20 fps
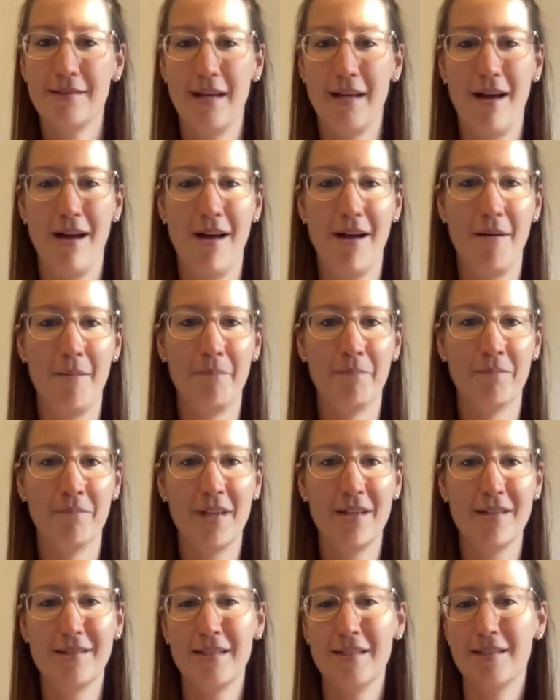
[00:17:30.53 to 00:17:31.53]
of um,
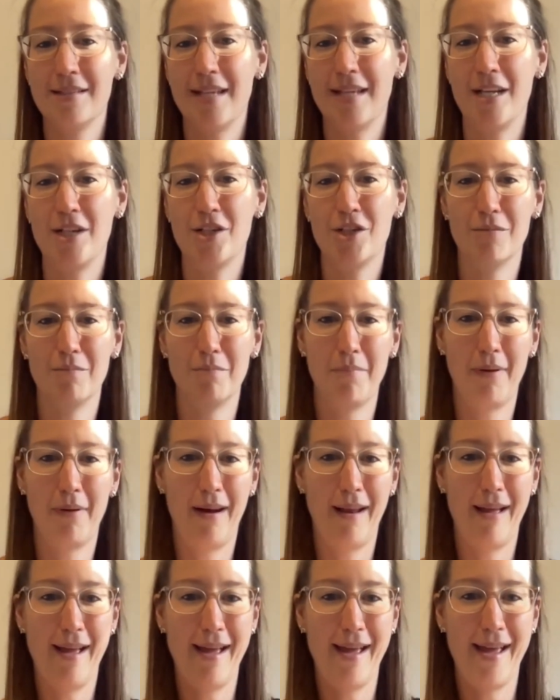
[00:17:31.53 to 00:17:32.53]
sensation
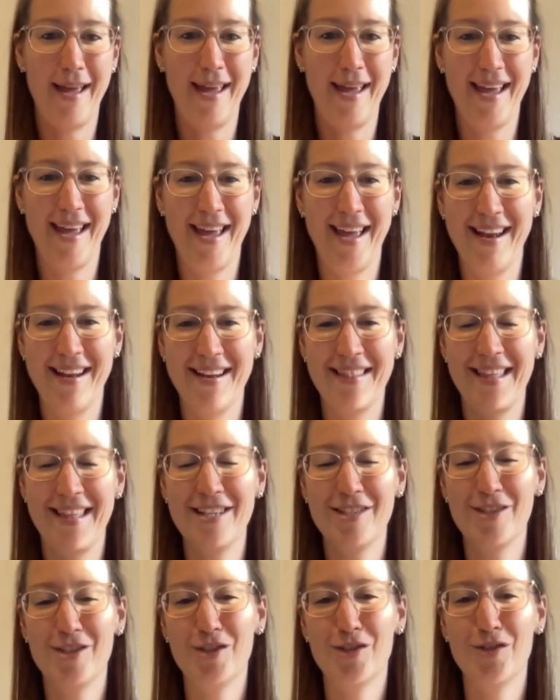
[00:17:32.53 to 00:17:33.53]
play. And
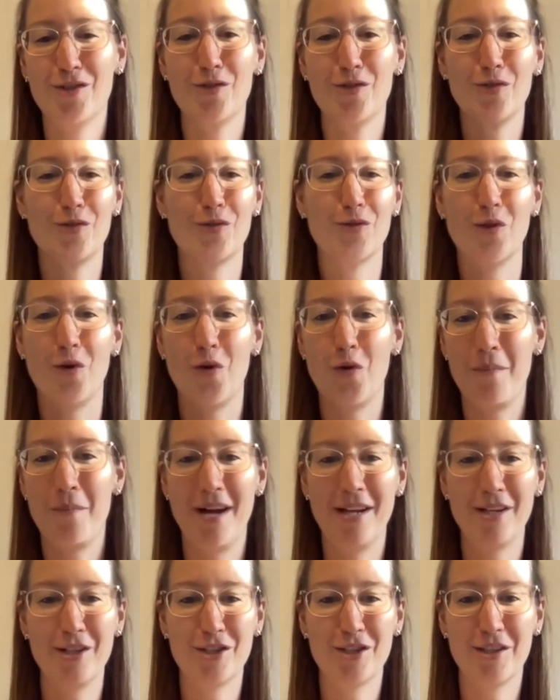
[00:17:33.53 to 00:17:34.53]
there's just so
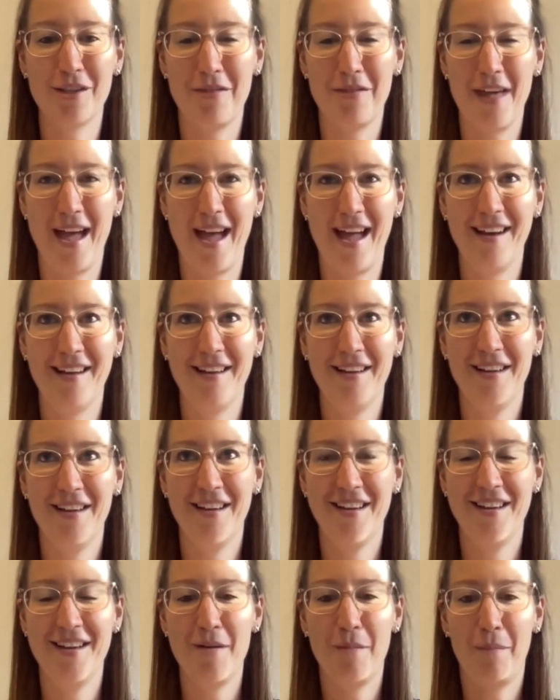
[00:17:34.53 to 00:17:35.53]
much that
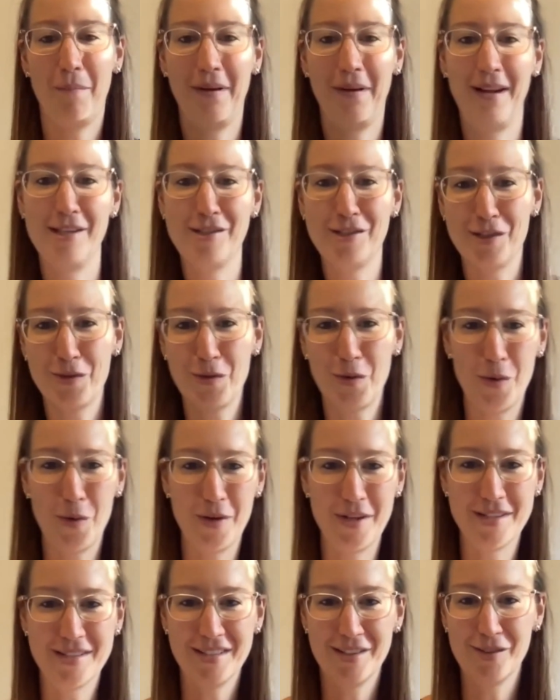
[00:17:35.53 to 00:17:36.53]
pleasure
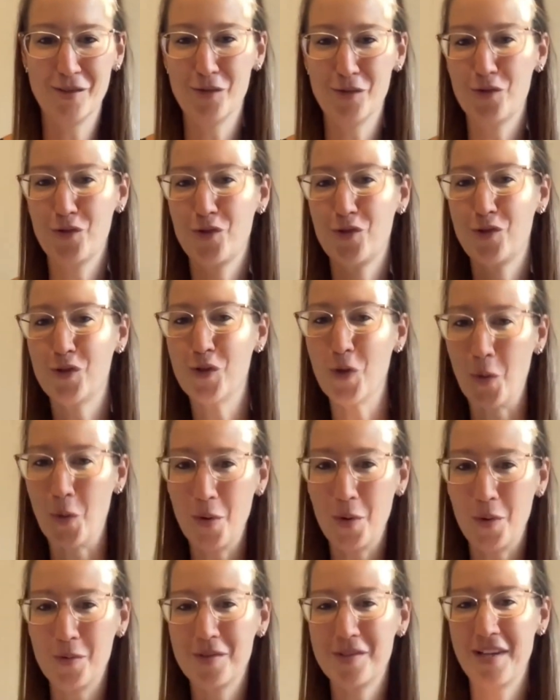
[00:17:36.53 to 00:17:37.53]
toys and
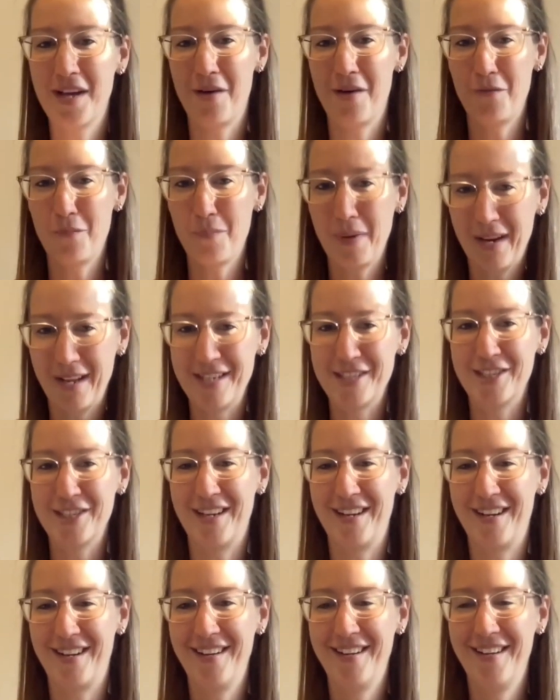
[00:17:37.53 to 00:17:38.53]
solo self
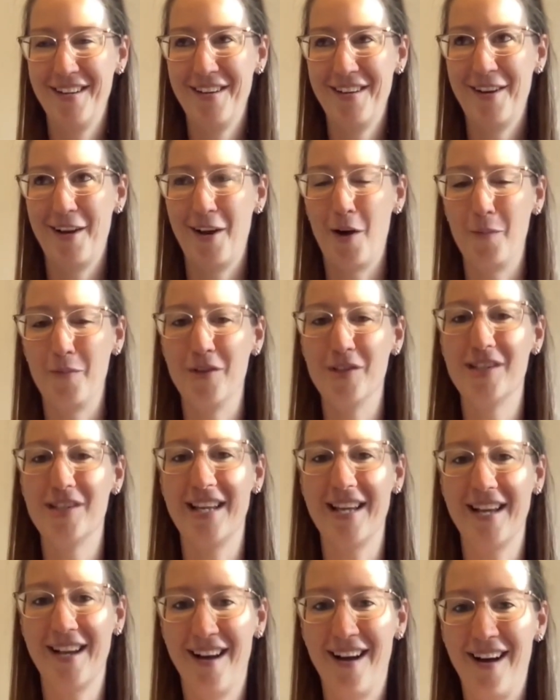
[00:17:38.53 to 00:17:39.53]
pleasure
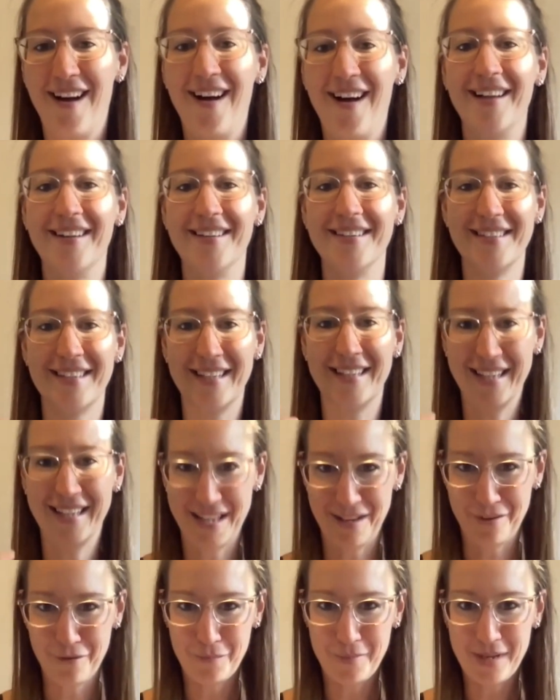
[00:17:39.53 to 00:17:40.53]
obviously can't
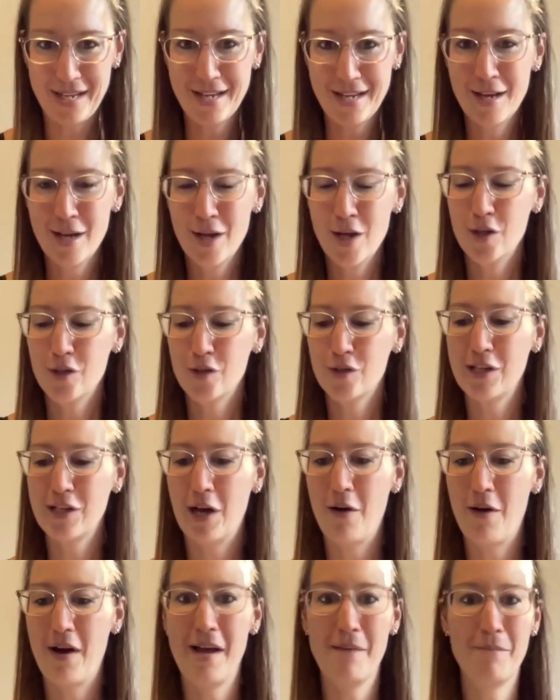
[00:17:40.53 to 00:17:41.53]
give me.
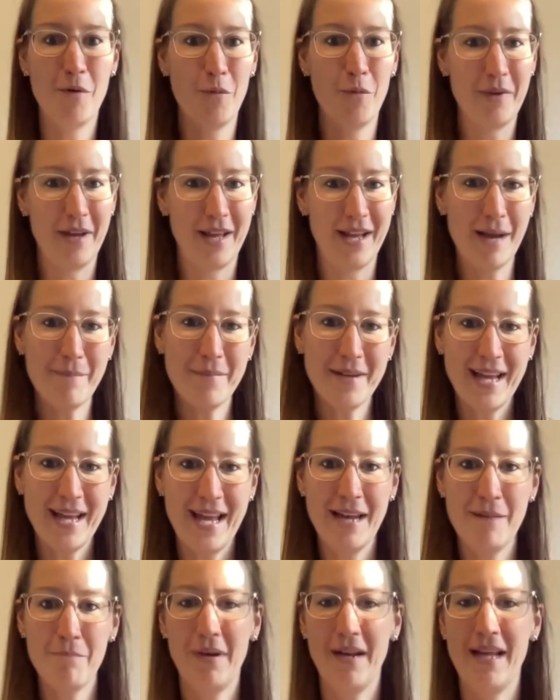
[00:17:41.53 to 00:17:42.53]
So I'm opening up
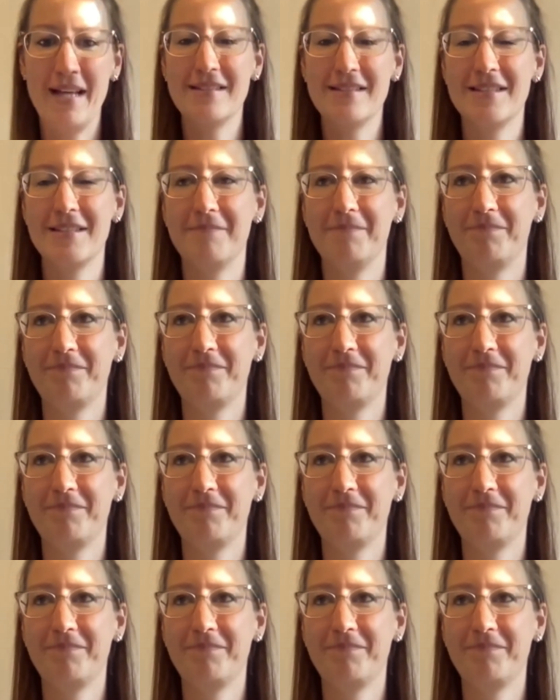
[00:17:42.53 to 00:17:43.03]
again. Plus,